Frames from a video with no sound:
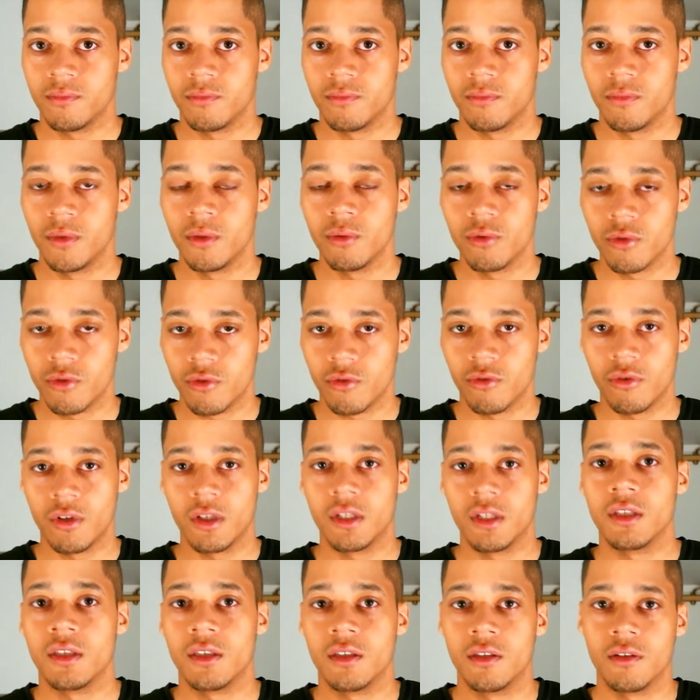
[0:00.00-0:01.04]
we were
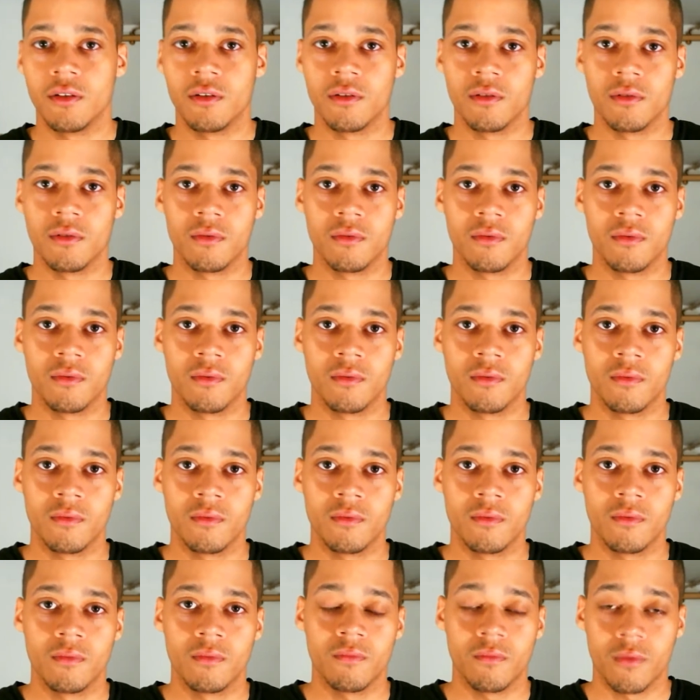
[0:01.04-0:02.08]
created here
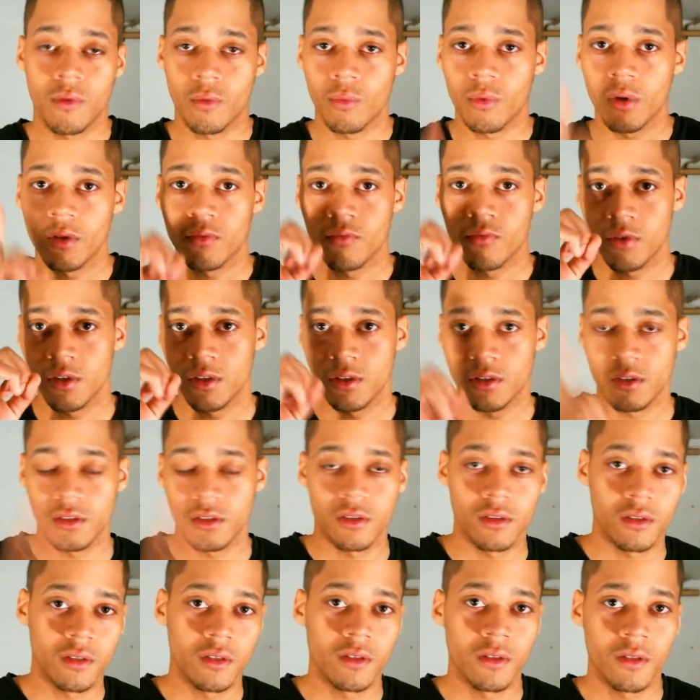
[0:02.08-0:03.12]
for one reason,
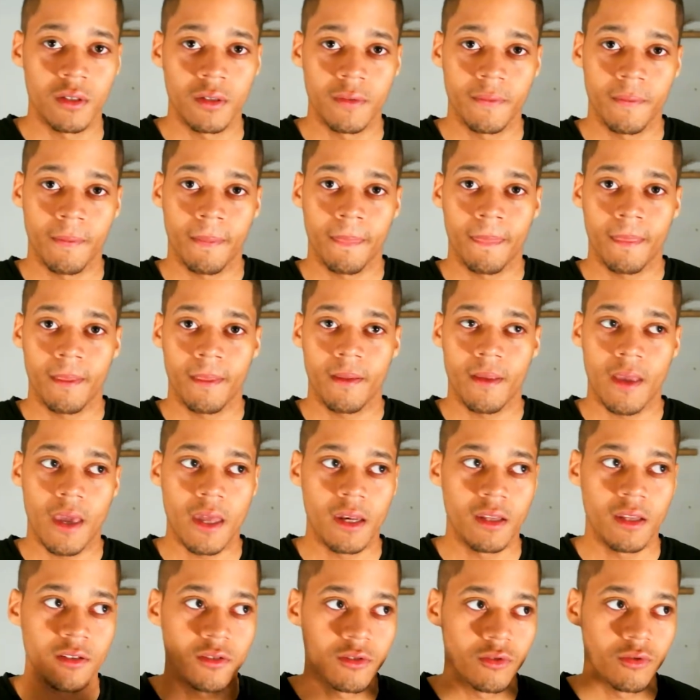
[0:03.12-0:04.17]
and
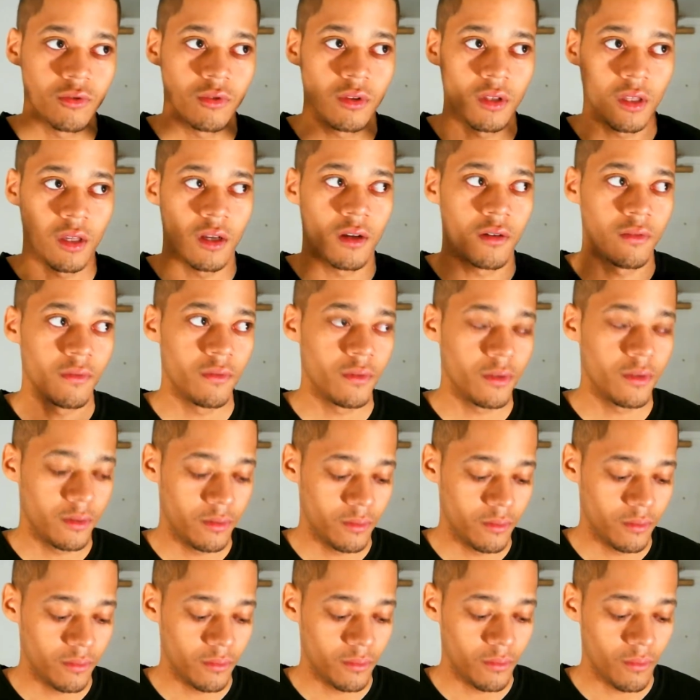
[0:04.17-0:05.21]
it's to love
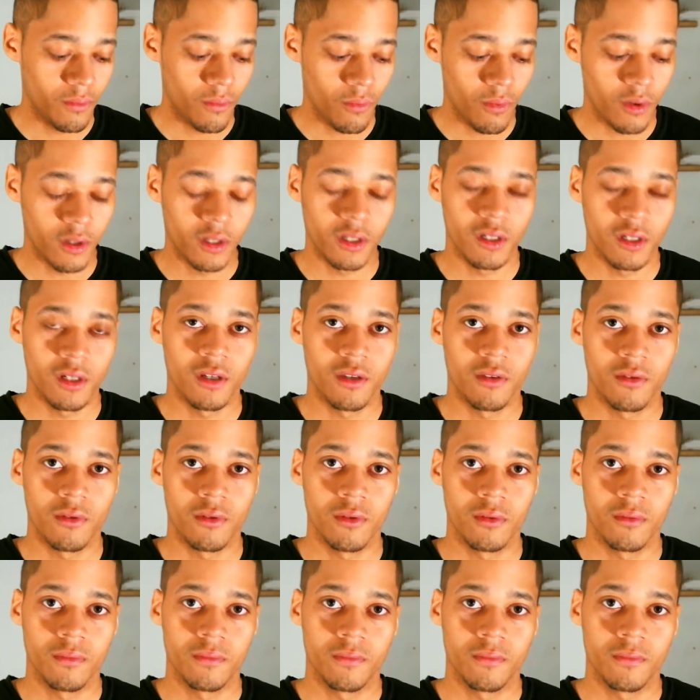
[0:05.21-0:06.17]
one another.